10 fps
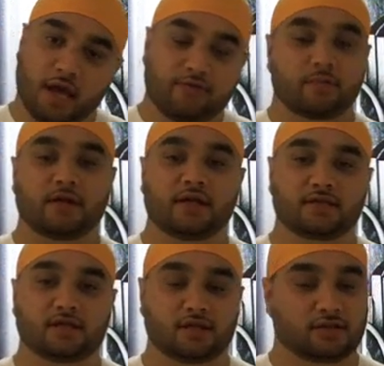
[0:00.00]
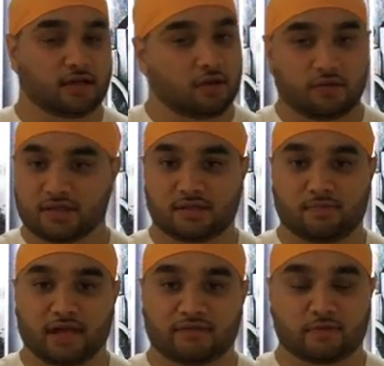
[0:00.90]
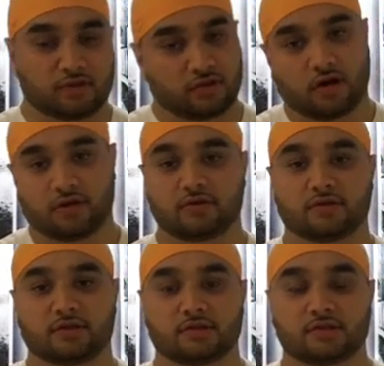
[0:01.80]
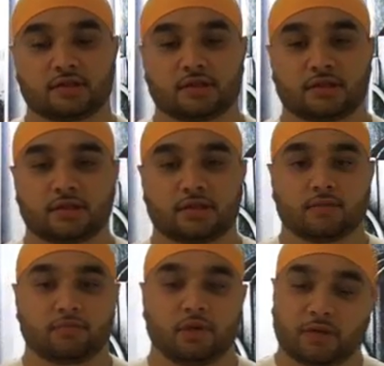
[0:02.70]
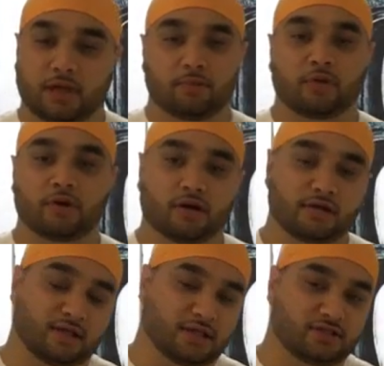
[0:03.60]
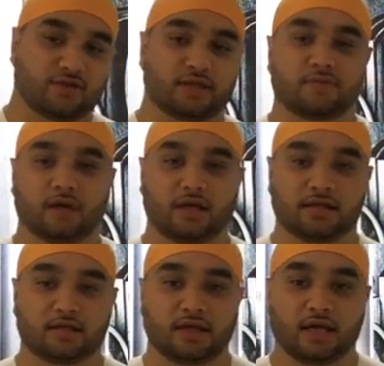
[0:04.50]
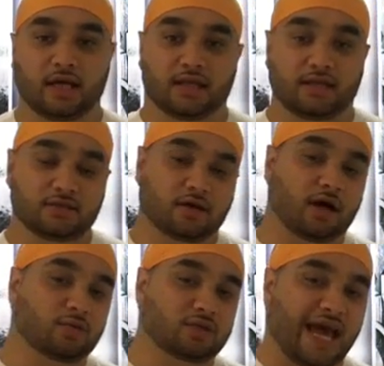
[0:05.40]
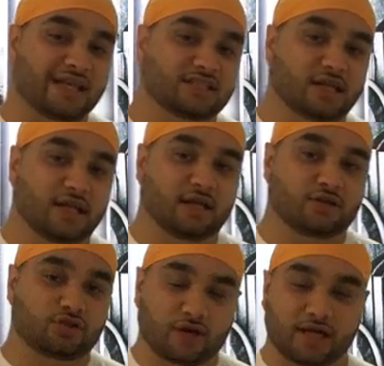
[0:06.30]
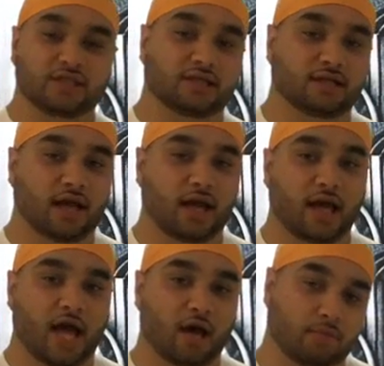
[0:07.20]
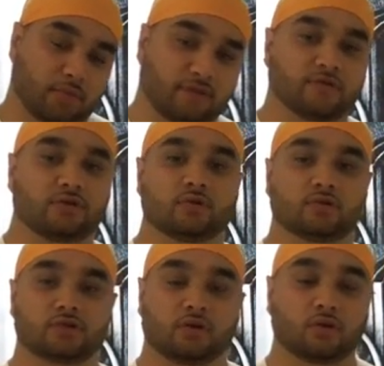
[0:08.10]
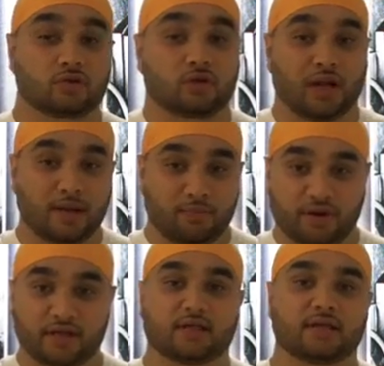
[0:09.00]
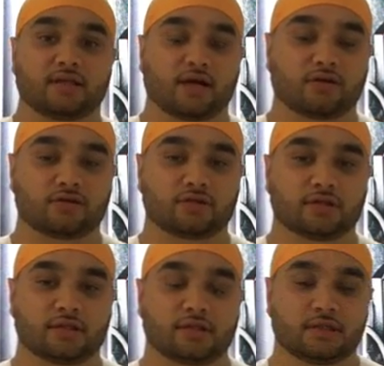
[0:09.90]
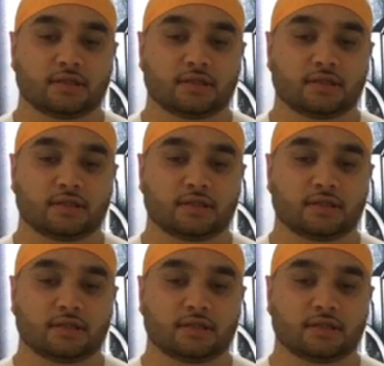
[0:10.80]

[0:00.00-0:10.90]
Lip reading: Everybody gets together and say, no, this is blasphemous, you can't do this. People get boycotted, there's threats made. This guy was actually trashing our beloved Gurus, the Gurus who liberated that country.